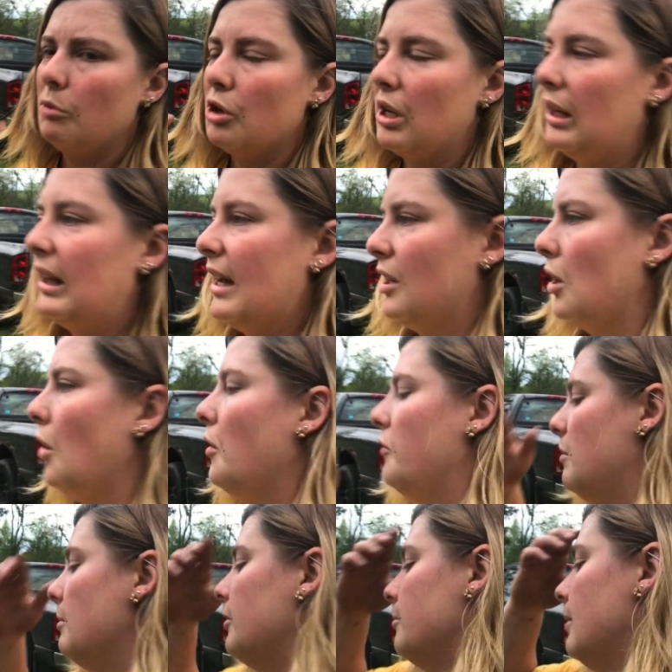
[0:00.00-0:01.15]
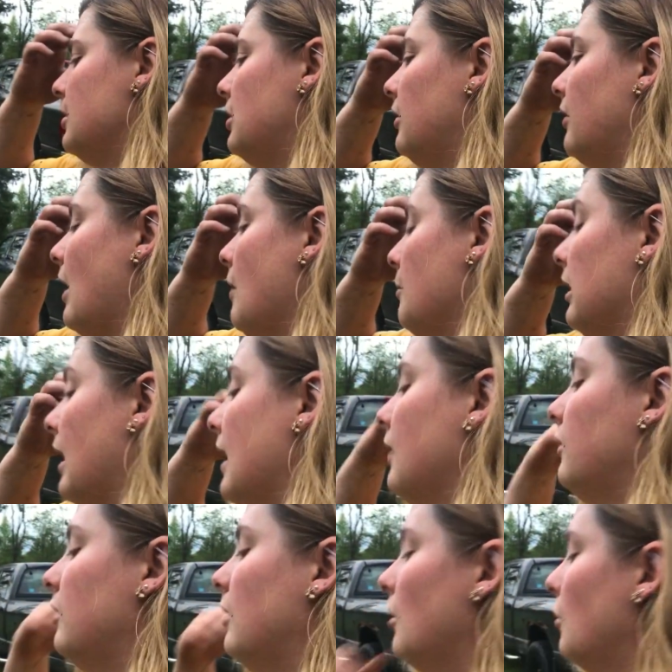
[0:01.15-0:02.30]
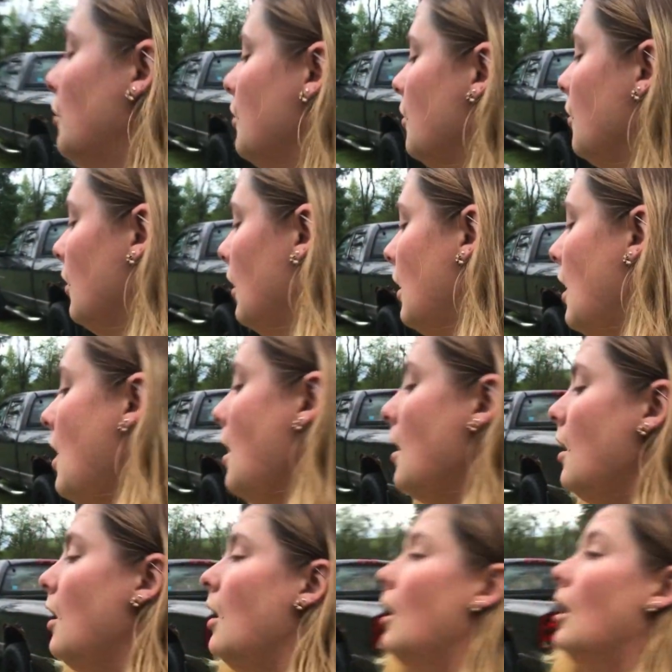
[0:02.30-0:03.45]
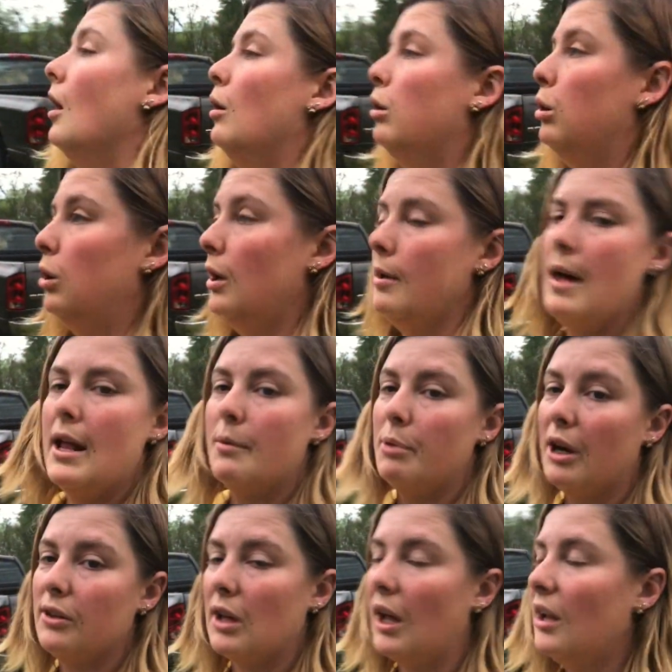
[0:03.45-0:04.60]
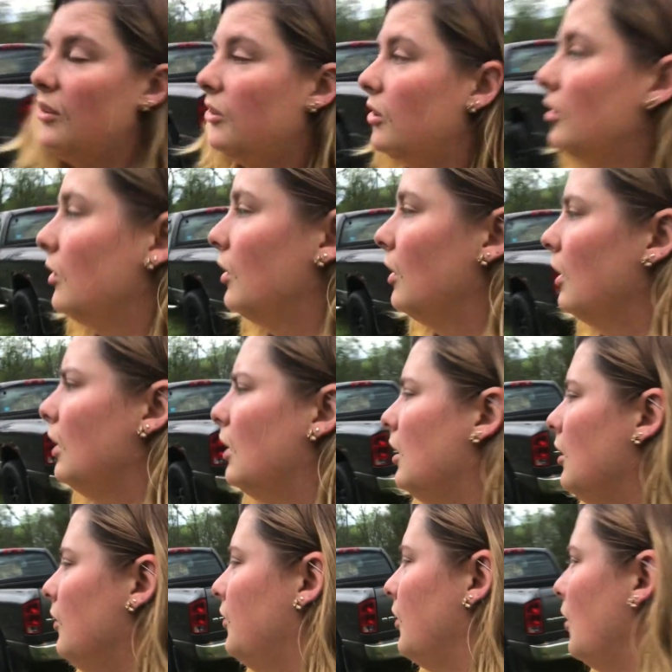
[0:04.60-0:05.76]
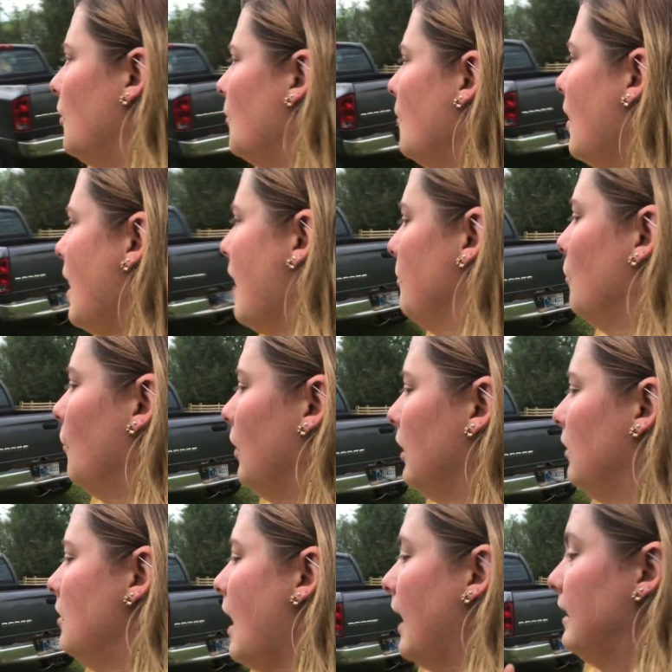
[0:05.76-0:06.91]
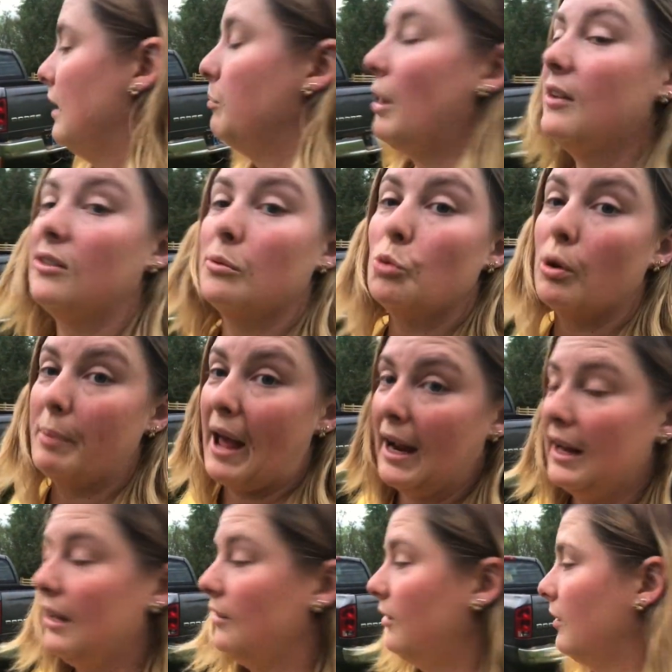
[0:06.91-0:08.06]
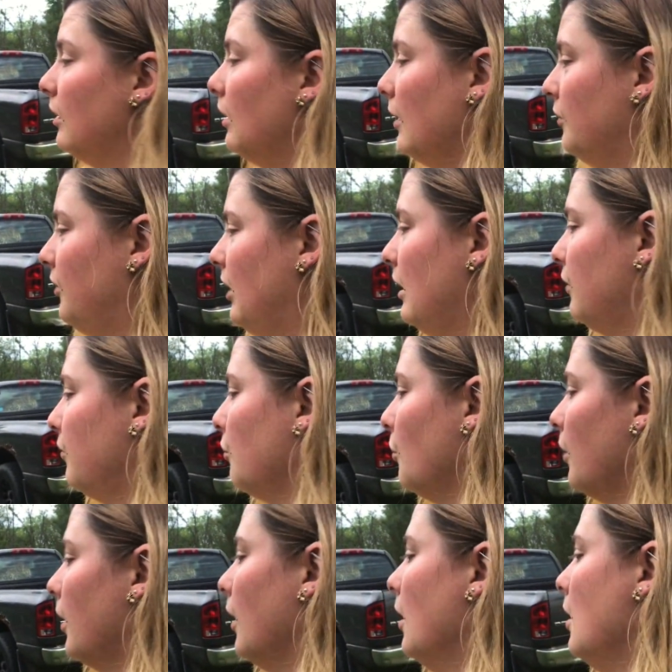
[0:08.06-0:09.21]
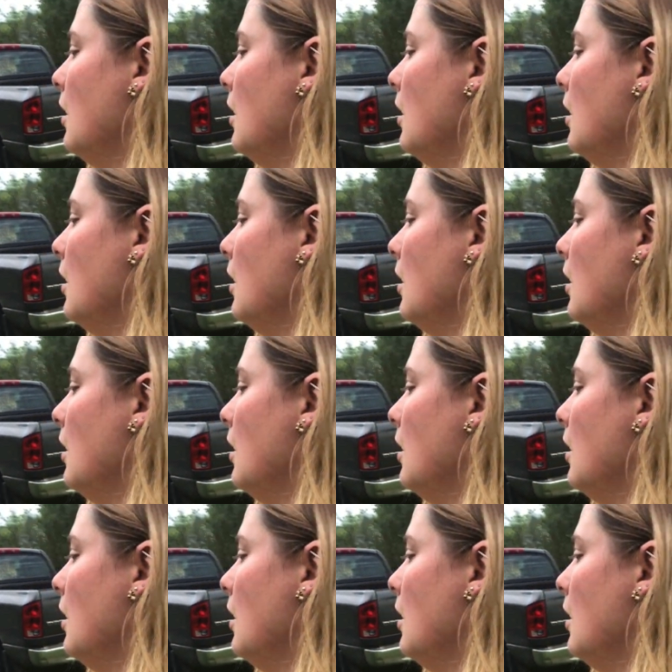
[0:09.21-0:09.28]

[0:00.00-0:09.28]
or didn't let go of them as much as I would like. So I'm out of breath, guys. So I did buy some more packets of seeds for